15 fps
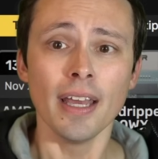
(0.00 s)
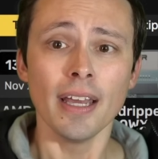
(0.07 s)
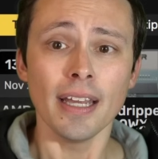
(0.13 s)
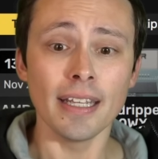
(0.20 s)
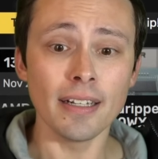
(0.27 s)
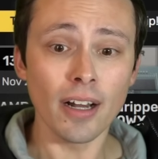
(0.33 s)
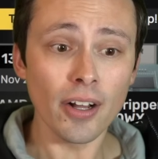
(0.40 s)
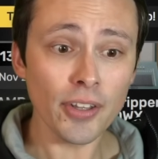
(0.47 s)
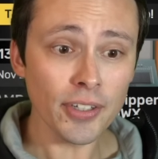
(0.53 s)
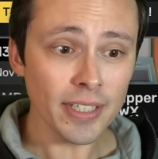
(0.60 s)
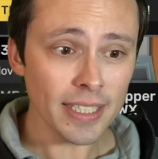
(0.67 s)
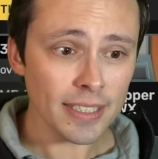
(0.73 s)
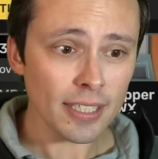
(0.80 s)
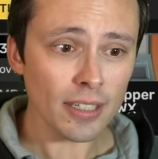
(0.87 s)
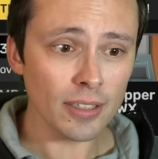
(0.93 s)
In other
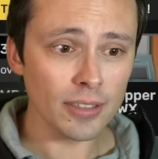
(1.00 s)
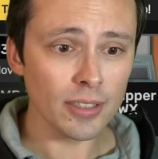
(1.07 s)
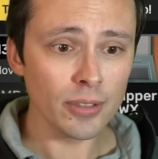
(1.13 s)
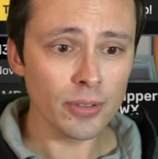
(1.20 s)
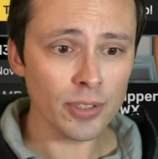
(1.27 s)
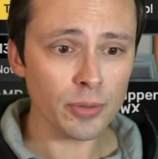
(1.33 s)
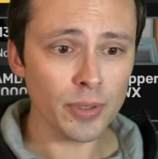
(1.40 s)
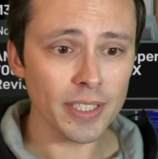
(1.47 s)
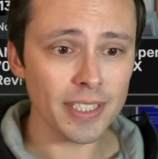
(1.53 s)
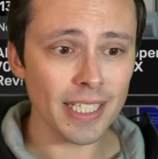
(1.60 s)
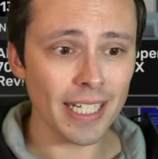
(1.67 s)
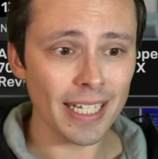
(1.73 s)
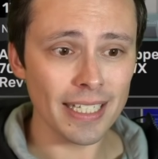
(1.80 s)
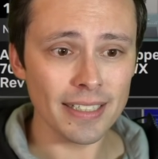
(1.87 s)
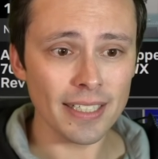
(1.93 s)
Intel news, we're
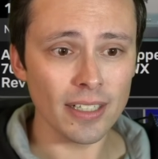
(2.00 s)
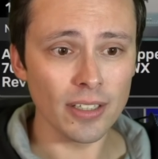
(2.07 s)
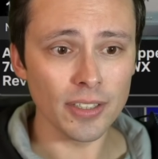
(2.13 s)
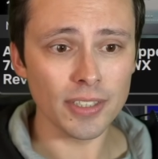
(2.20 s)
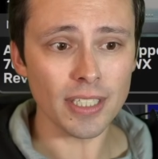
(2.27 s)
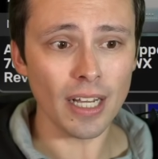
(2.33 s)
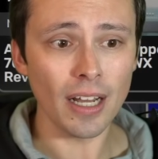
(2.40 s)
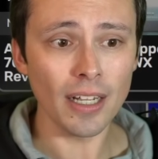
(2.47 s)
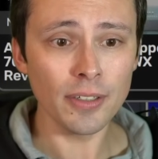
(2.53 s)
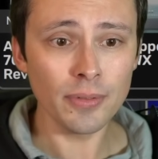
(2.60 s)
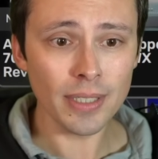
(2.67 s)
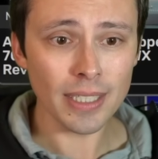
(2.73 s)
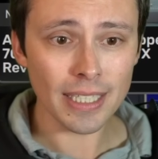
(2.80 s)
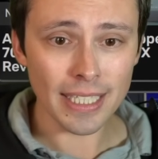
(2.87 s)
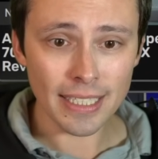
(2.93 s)
seeing Intel's
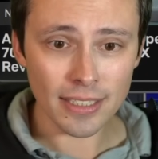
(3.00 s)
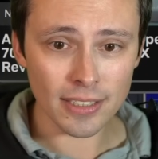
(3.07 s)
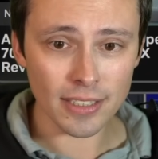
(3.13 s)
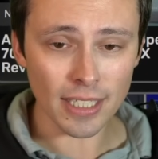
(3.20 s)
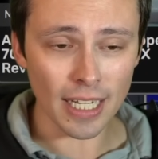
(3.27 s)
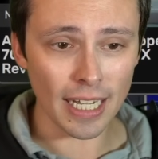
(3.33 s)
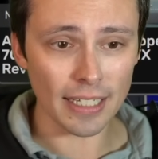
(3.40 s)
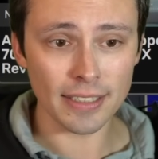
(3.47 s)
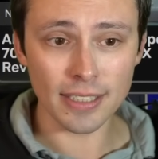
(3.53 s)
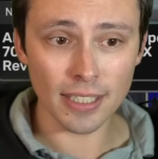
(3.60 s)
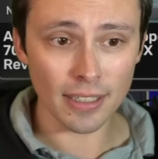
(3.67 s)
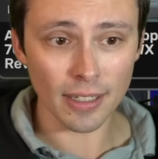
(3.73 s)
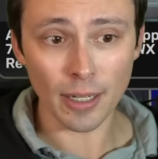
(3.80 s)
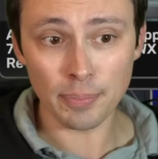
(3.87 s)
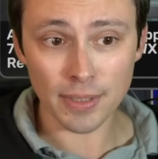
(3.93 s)
unreleased, at,
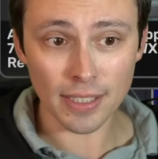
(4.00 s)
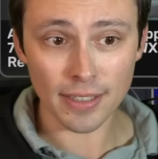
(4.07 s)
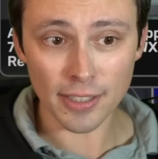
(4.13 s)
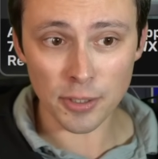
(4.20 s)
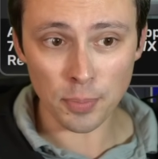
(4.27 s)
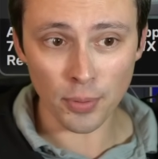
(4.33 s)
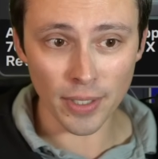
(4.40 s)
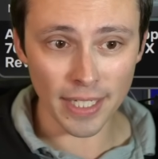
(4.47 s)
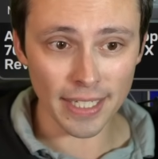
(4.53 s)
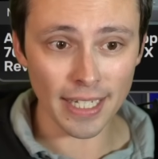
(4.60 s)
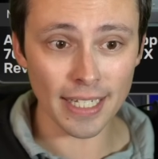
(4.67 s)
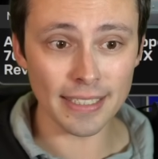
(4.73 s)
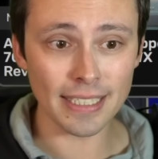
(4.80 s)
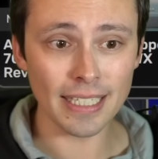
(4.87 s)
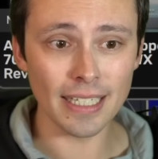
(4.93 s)
up to this point
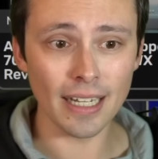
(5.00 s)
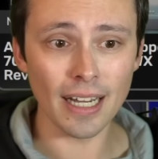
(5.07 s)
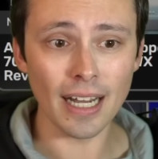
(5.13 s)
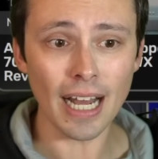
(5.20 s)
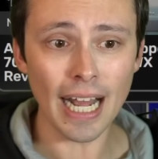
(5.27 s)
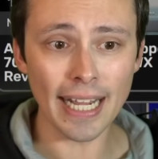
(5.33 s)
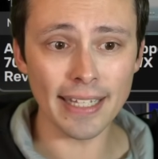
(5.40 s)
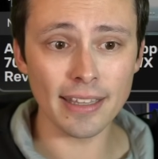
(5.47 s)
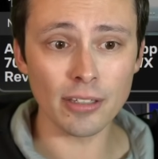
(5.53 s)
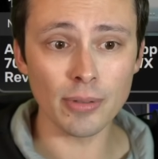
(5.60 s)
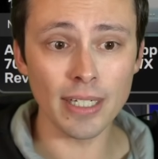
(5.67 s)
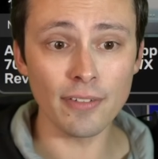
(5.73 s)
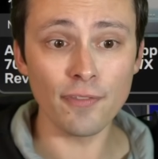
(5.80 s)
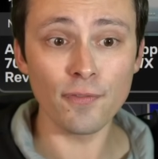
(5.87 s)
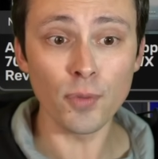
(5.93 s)
yet, uh,
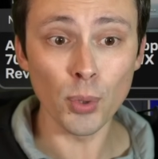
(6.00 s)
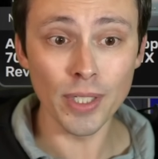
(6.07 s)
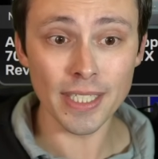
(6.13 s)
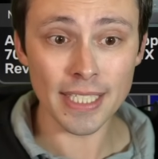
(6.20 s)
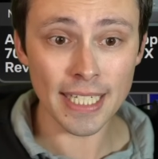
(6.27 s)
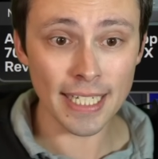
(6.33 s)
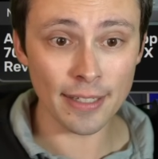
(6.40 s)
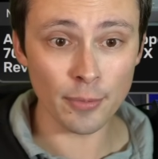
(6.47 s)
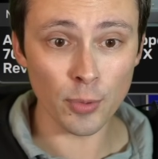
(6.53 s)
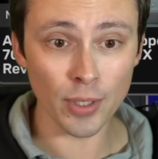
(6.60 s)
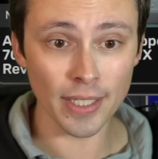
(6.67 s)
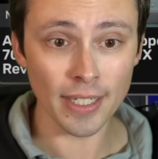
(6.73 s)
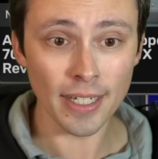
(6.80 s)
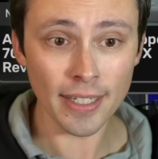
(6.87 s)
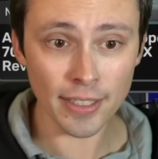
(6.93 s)
i3
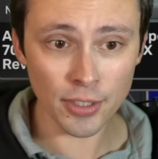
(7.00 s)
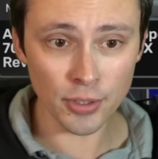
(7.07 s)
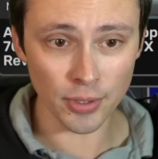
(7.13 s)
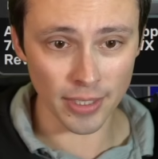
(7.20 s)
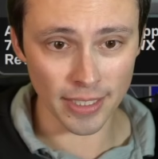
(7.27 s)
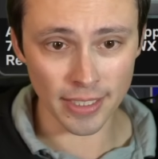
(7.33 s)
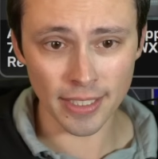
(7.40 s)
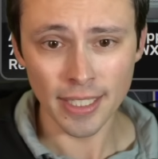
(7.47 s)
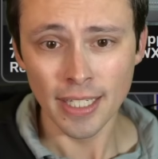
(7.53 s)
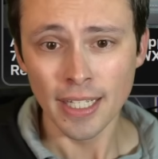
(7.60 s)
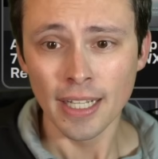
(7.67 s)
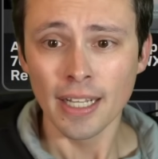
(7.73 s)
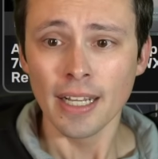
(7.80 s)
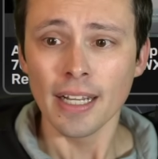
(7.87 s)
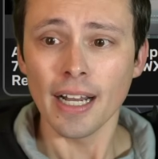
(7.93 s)
14100
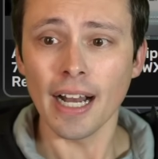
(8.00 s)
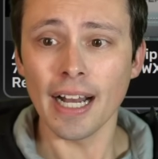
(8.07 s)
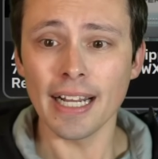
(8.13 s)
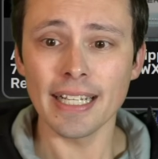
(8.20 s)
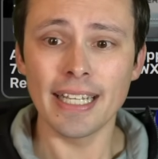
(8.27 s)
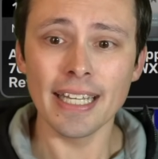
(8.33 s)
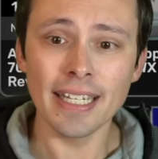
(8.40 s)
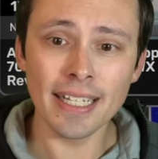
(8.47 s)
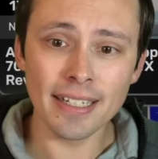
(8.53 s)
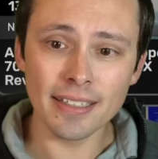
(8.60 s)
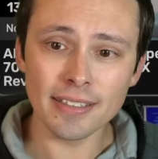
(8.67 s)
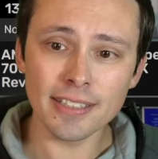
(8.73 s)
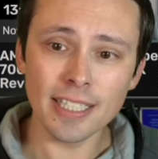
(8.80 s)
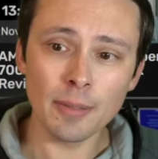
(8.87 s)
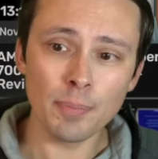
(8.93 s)
uh, getting
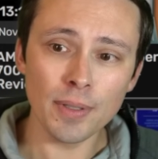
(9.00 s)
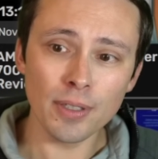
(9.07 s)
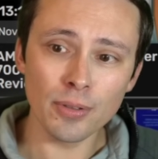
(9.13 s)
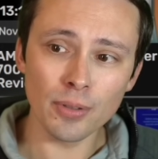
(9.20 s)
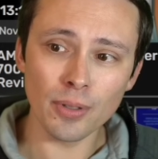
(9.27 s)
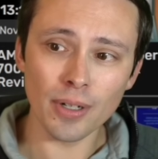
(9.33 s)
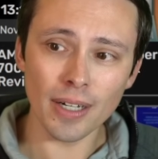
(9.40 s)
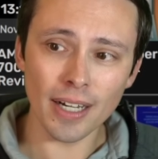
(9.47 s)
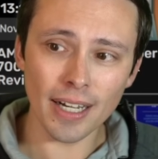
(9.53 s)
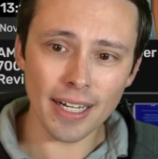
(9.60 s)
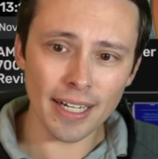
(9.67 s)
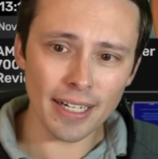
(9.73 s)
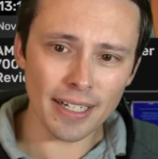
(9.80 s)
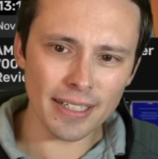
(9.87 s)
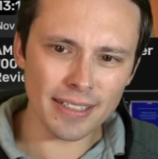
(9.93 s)
CPU
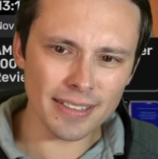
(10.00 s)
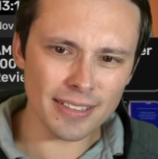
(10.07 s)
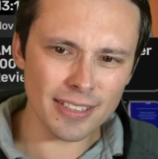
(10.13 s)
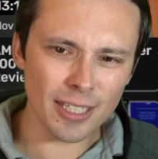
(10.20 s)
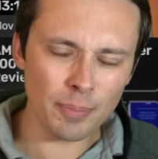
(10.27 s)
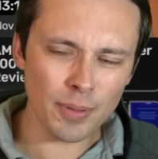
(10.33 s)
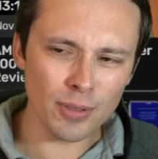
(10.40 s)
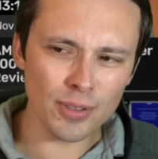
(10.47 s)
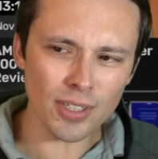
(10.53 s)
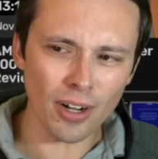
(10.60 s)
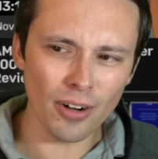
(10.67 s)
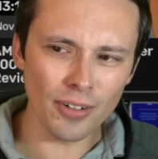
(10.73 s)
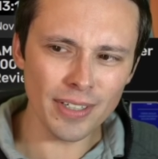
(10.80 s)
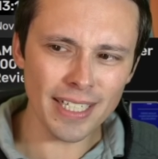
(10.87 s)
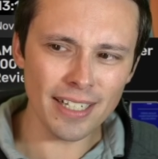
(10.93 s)
uh, CPUs
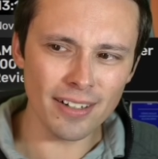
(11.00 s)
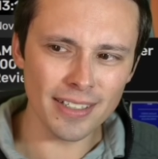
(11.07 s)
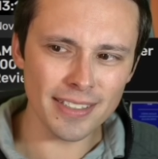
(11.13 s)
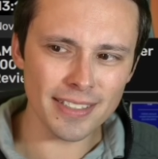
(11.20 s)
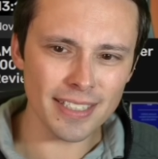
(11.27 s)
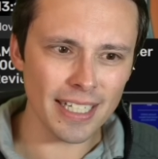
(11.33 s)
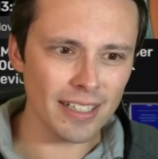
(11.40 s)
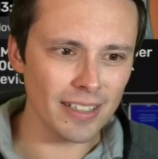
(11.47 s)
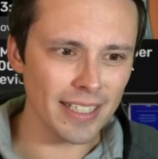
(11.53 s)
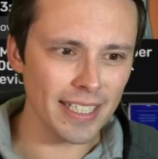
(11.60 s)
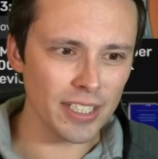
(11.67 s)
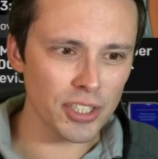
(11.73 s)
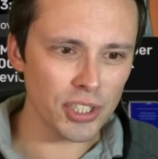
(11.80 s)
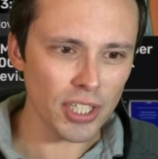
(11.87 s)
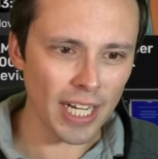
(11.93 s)
already on sale
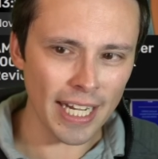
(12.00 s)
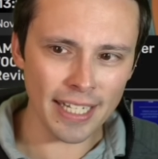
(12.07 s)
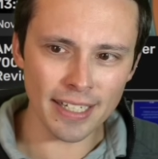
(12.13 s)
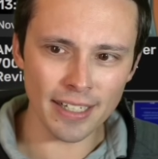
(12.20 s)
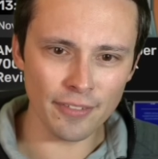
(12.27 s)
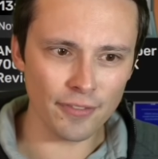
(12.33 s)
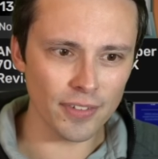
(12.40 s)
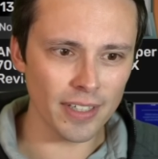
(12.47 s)
in China for